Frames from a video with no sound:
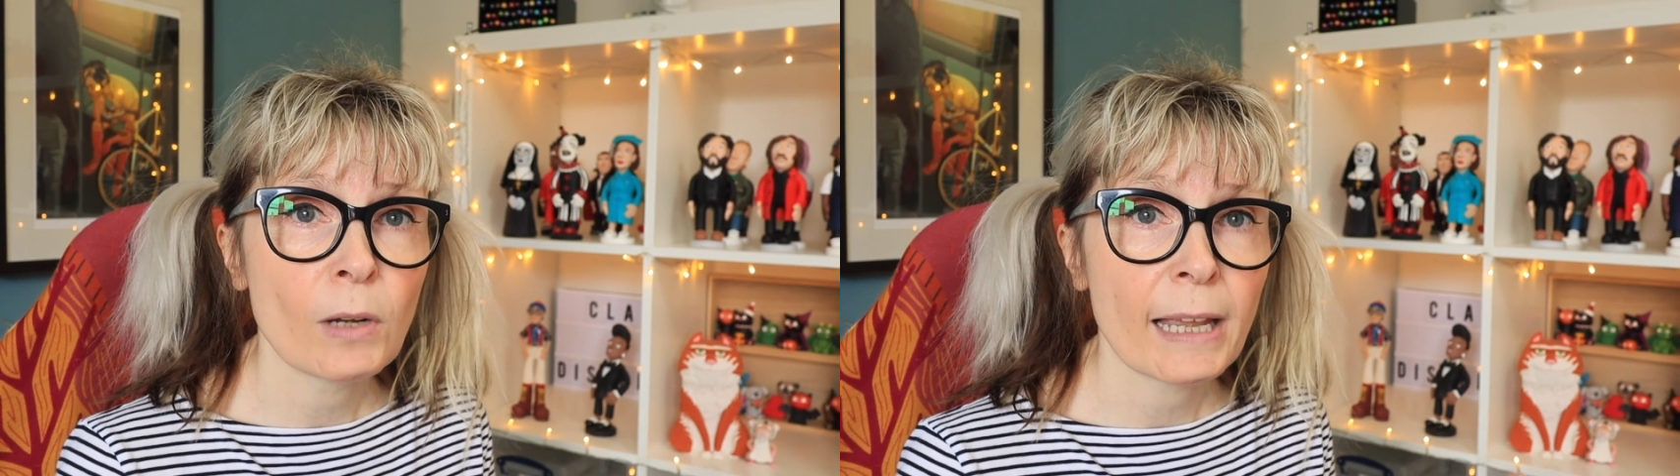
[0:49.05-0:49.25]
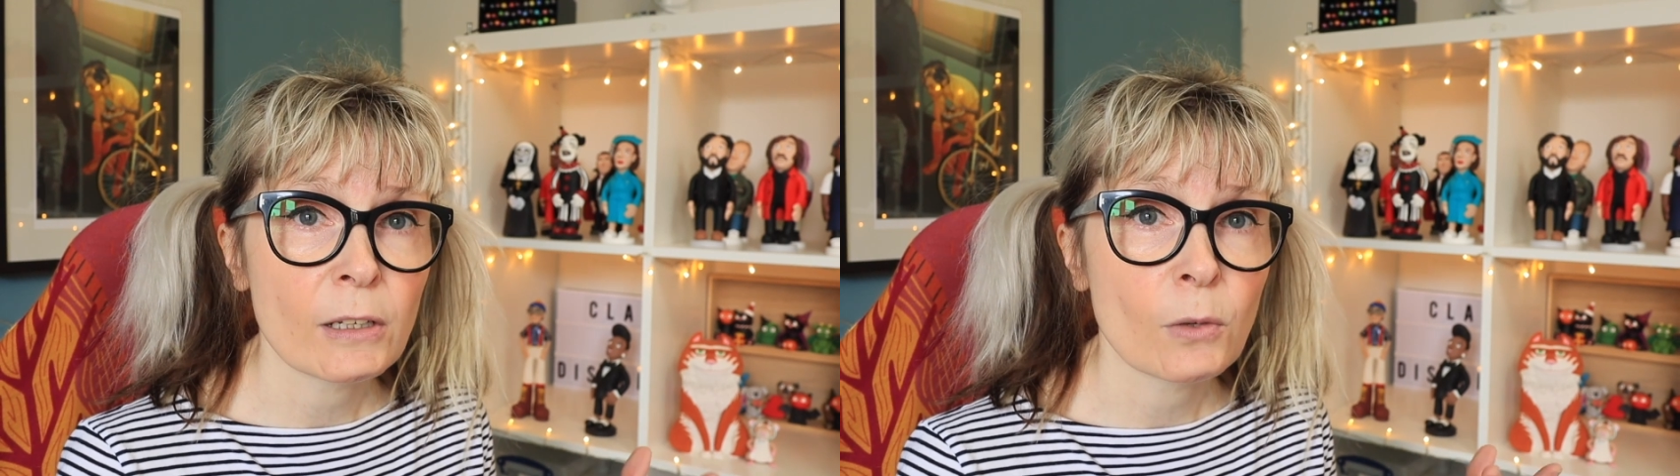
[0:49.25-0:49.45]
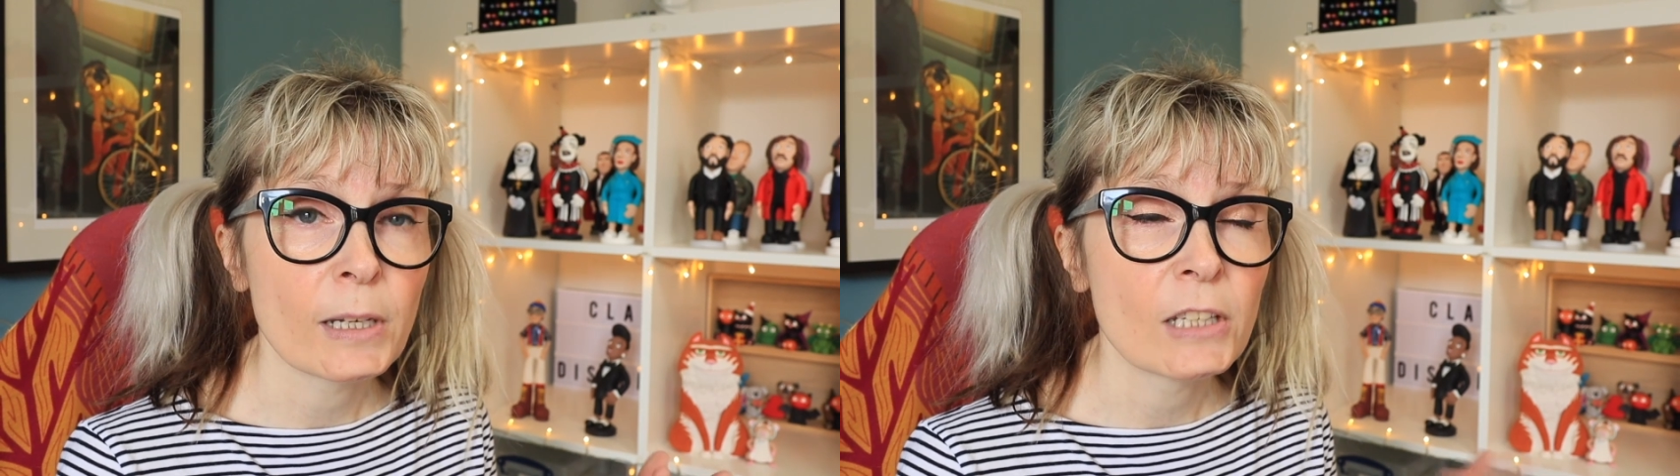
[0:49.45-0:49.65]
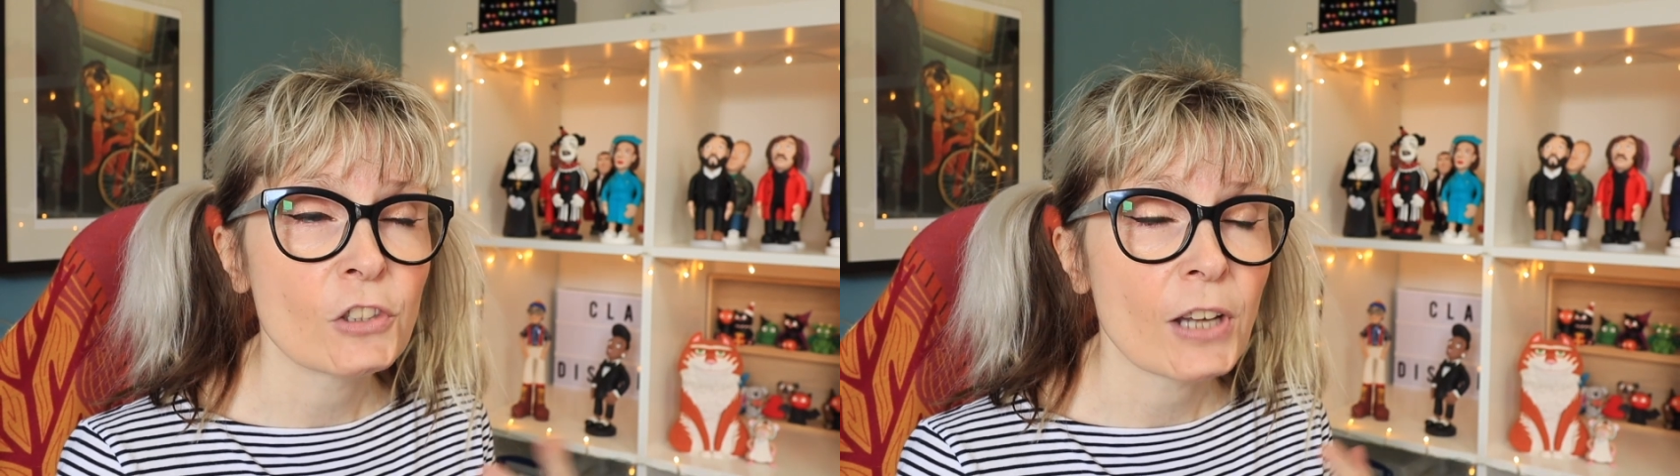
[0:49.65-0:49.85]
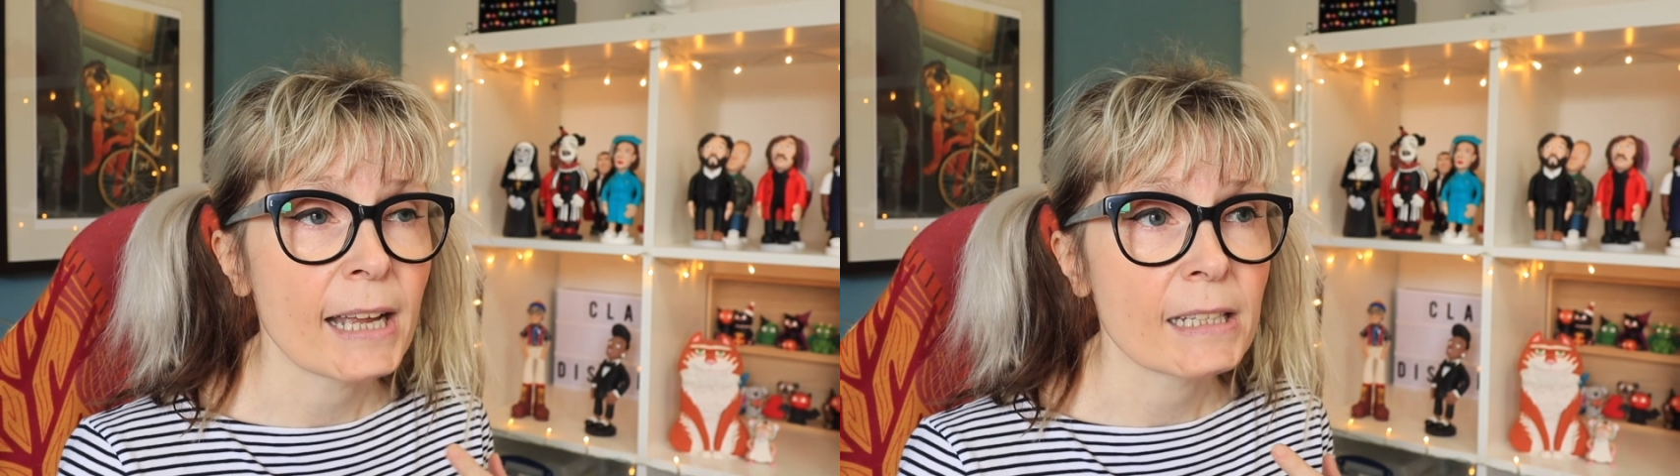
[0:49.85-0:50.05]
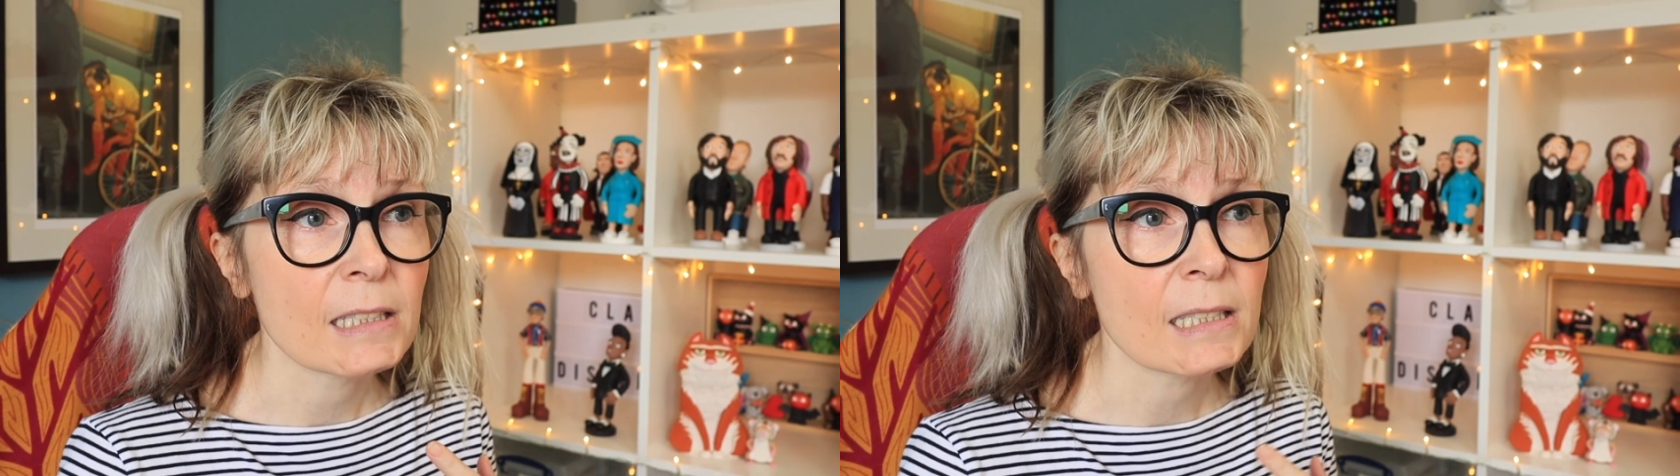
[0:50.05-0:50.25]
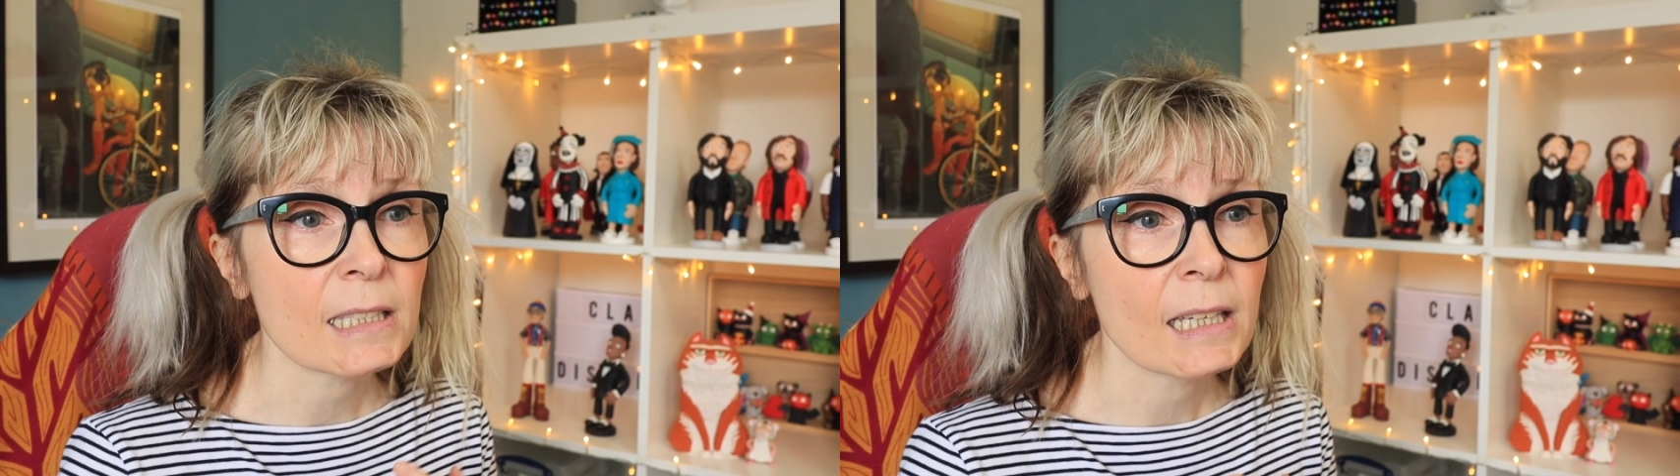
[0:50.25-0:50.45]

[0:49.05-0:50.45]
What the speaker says: language, and